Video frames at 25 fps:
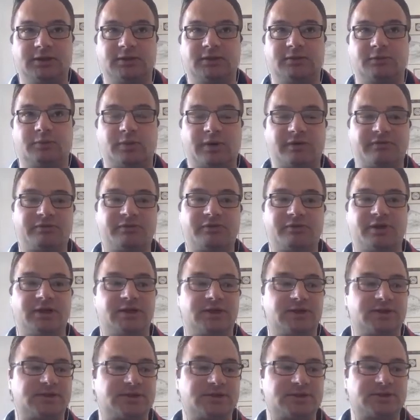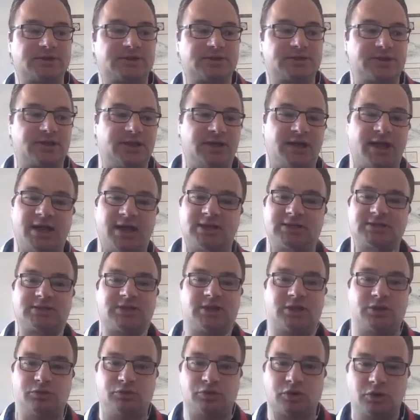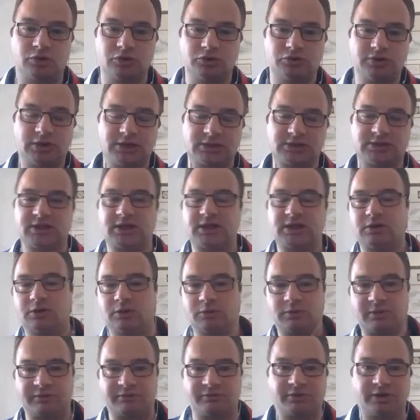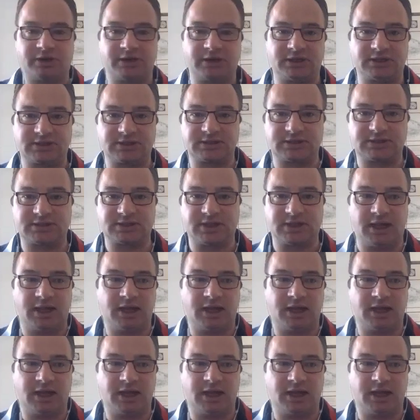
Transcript: Whether it's an external contractor or whether it's